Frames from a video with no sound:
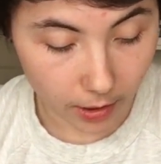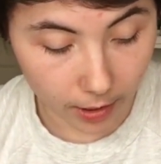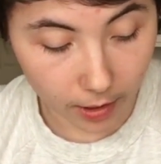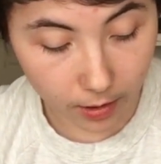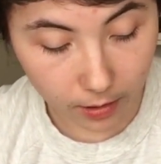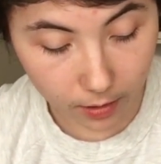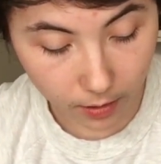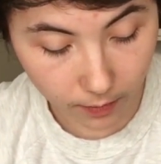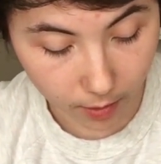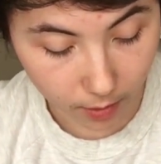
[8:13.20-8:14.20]
in
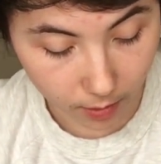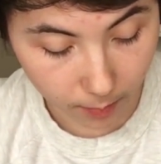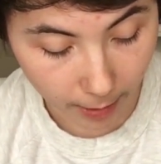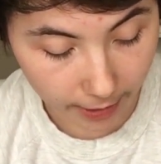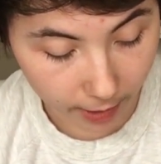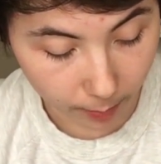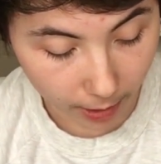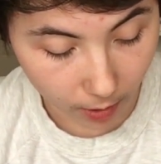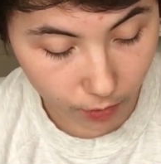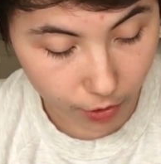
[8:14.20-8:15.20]
the packing
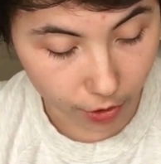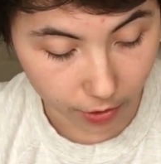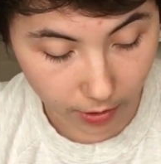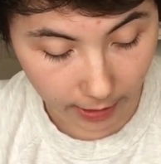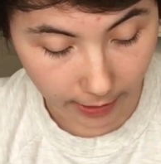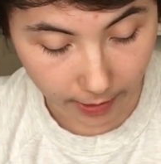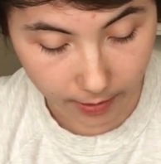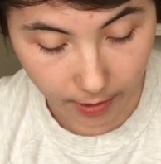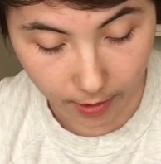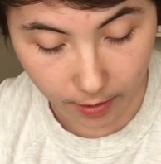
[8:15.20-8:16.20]
pouch just like I
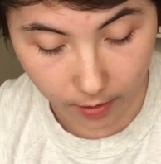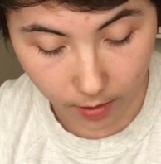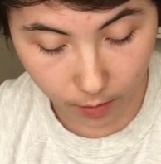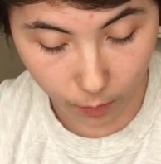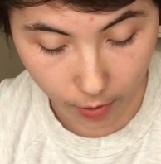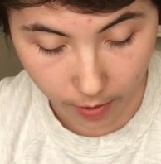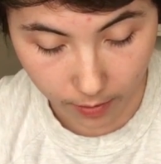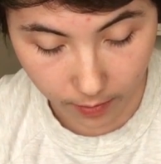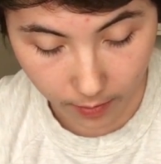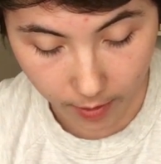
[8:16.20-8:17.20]
did
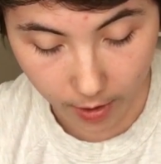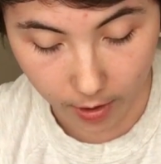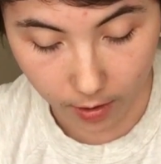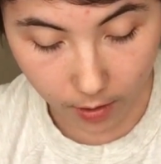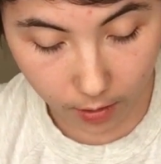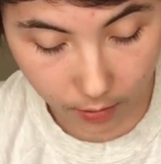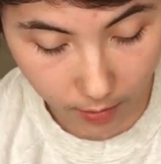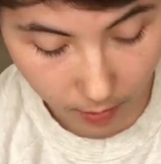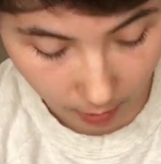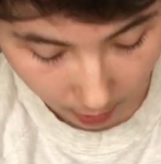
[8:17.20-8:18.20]
with the
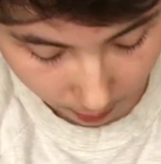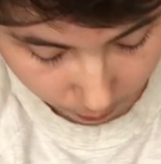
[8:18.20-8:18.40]
uh,